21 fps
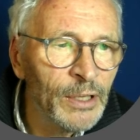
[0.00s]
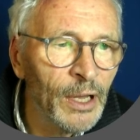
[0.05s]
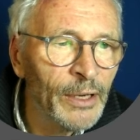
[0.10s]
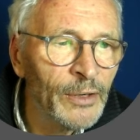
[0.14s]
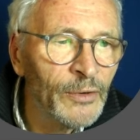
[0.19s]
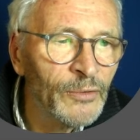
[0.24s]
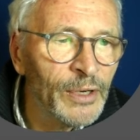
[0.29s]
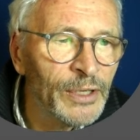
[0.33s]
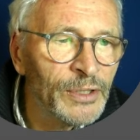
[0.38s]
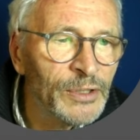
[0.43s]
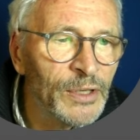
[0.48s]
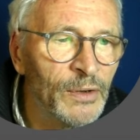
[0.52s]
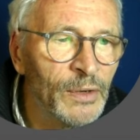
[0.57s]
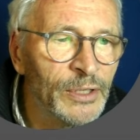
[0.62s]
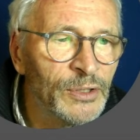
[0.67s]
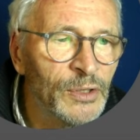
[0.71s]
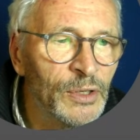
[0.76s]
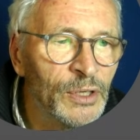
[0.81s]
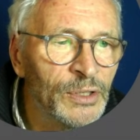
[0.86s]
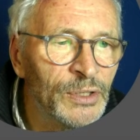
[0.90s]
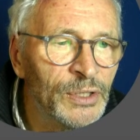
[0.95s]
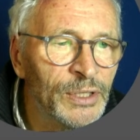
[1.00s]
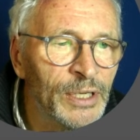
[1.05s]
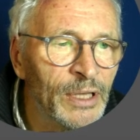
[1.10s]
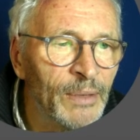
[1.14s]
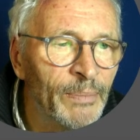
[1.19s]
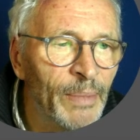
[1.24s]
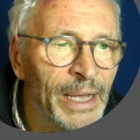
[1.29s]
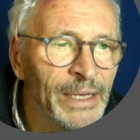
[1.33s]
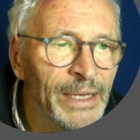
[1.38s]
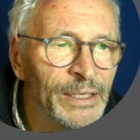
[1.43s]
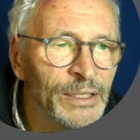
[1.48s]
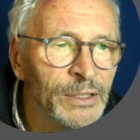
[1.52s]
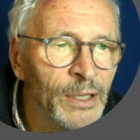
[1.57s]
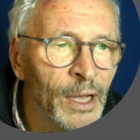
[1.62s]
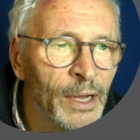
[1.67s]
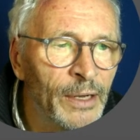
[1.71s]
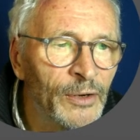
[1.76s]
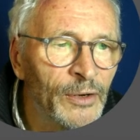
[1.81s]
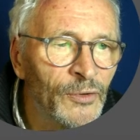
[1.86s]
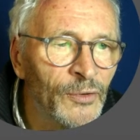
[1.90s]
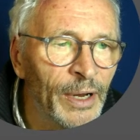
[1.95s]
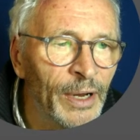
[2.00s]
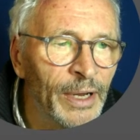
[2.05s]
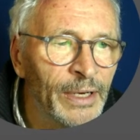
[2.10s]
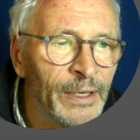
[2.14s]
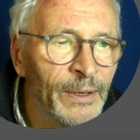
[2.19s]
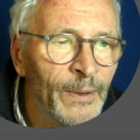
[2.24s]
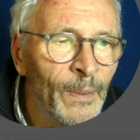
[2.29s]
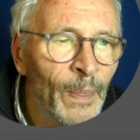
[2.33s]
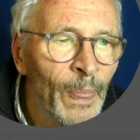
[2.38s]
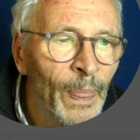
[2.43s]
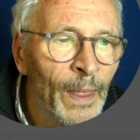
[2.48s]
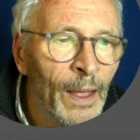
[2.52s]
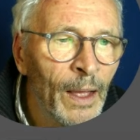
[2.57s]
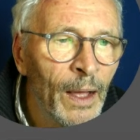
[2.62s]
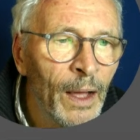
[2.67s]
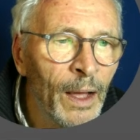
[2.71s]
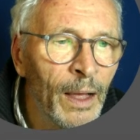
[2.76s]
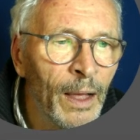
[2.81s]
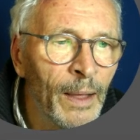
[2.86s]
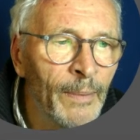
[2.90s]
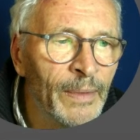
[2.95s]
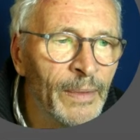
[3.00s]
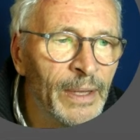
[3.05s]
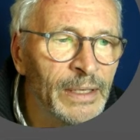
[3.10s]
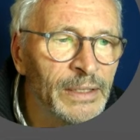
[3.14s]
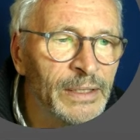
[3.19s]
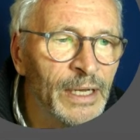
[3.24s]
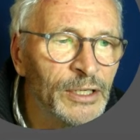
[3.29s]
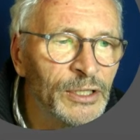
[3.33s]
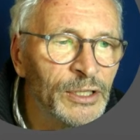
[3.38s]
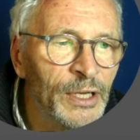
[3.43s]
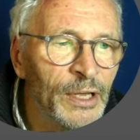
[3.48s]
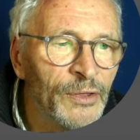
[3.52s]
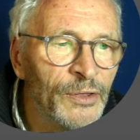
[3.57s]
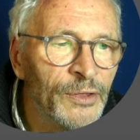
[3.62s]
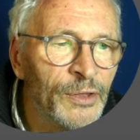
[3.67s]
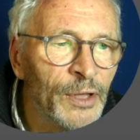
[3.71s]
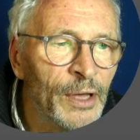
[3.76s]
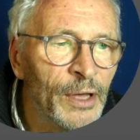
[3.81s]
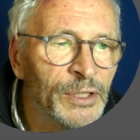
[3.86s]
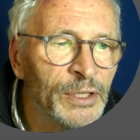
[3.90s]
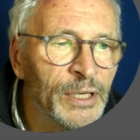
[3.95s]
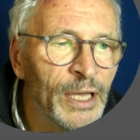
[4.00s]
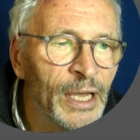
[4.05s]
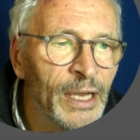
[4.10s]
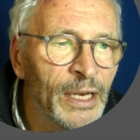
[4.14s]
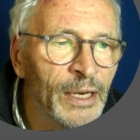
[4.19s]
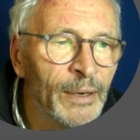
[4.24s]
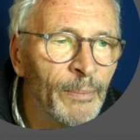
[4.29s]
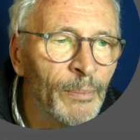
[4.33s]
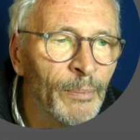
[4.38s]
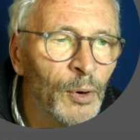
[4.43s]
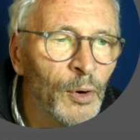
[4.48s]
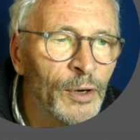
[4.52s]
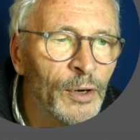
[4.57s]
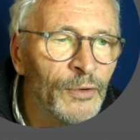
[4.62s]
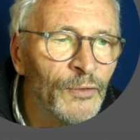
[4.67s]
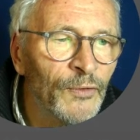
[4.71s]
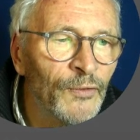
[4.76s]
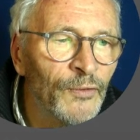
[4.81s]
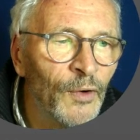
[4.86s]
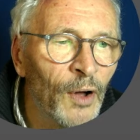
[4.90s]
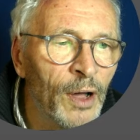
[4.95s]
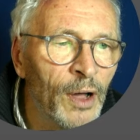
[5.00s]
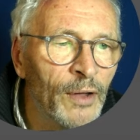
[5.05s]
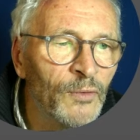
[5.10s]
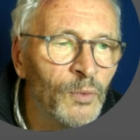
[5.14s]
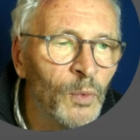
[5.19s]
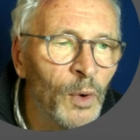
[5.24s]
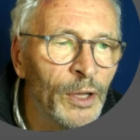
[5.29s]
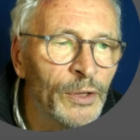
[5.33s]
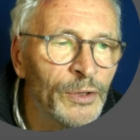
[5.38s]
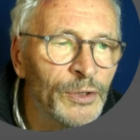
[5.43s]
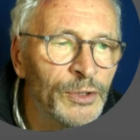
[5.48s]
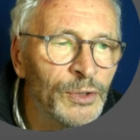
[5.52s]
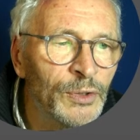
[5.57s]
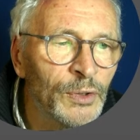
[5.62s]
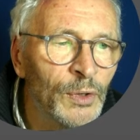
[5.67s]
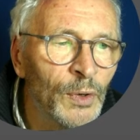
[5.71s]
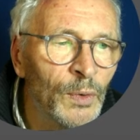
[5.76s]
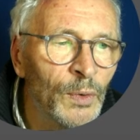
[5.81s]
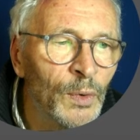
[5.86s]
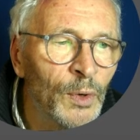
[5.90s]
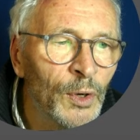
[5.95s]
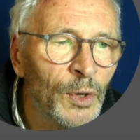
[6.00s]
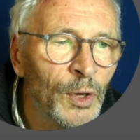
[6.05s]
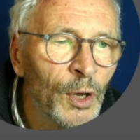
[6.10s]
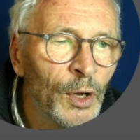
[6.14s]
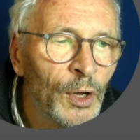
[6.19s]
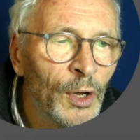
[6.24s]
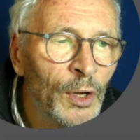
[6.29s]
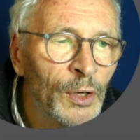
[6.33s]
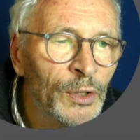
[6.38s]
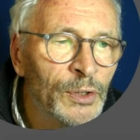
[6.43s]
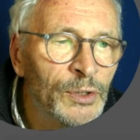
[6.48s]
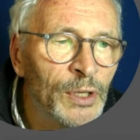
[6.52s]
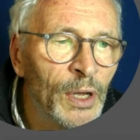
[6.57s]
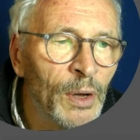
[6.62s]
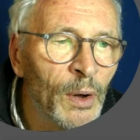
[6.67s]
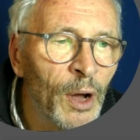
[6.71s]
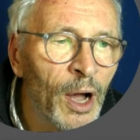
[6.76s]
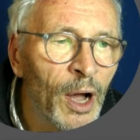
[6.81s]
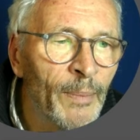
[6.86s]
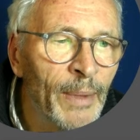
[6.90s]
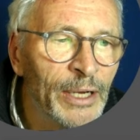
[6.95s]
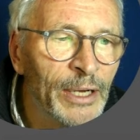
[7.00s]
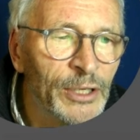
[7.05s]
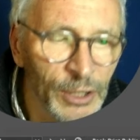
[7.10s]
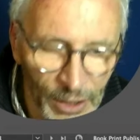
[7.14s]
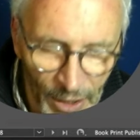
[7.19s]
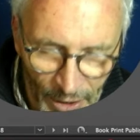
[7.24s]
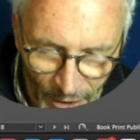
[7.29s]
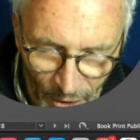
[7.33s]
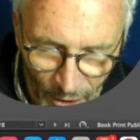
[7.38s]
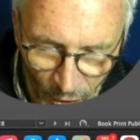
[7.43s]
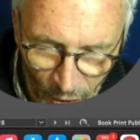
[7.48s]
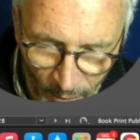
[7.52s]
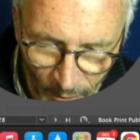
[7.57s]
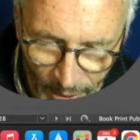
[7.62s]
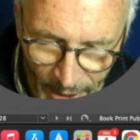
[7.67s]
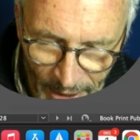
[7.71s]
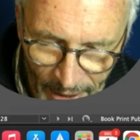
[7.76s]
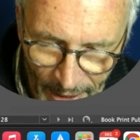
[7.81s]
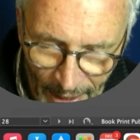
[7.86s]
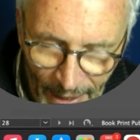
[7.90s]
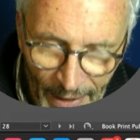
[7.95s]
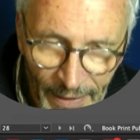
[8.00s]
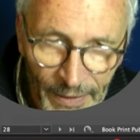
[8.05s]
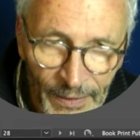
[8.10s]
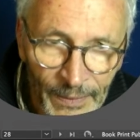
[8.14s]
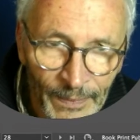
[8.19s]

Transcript: grid. So as you can see, the baseline grid is actually 13.512. So I'm actually going to copy that